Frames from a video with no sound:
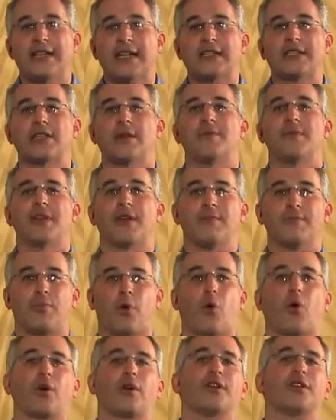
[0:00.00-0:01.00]
that something
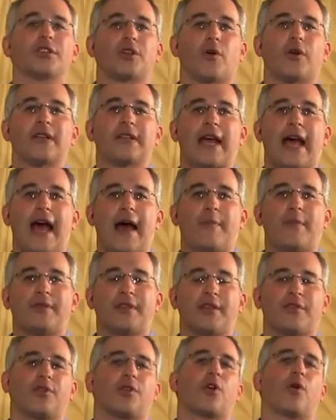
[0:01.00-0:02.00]
important is going to happen,
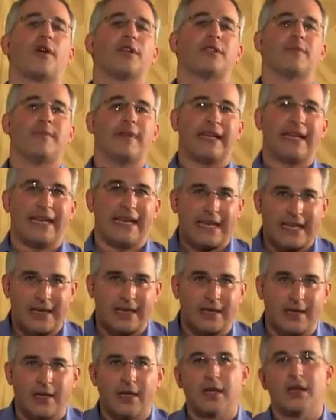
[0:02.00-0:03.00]
that they're going to
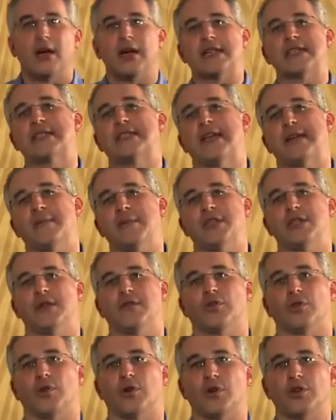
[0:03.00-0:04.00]
begin a segment
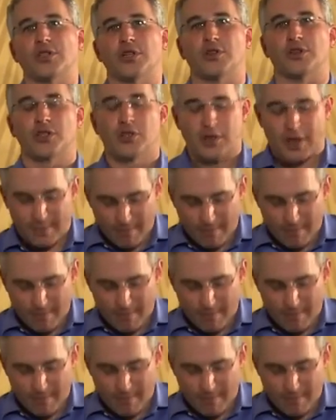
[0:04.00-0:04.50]
of a rehearsal. So they